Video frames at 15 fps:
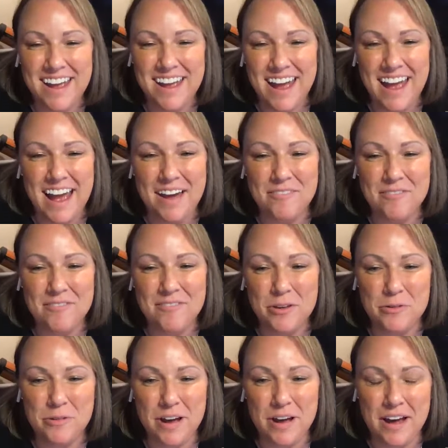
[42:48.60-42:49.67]
have
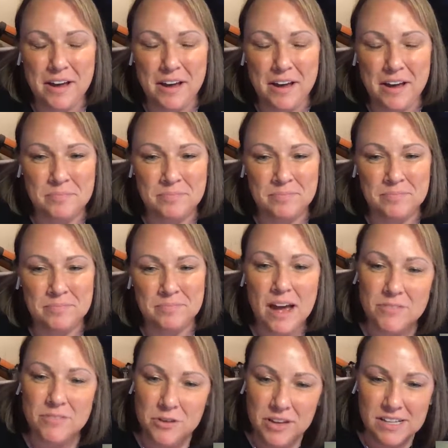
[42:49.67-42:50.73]

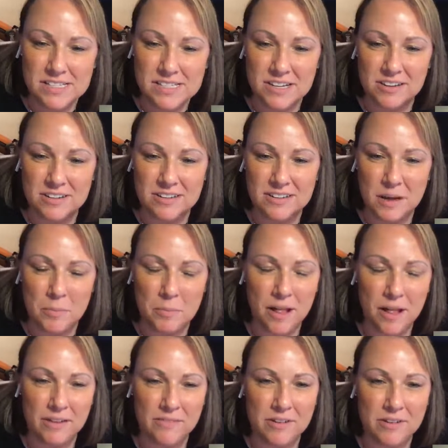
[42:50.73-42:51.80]
you considered
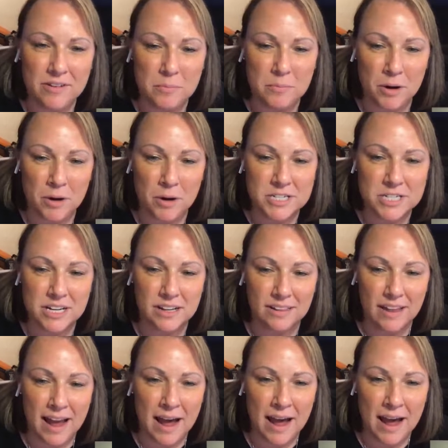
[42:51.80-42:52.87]
applying for the Merch
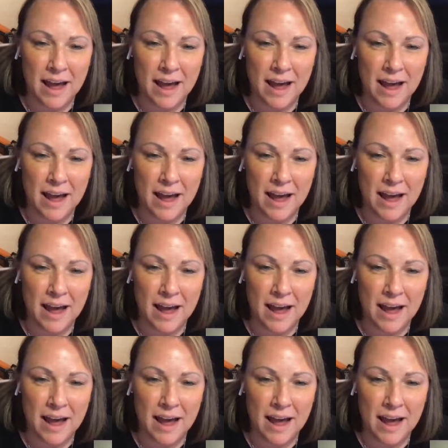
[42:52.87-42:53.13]
Collab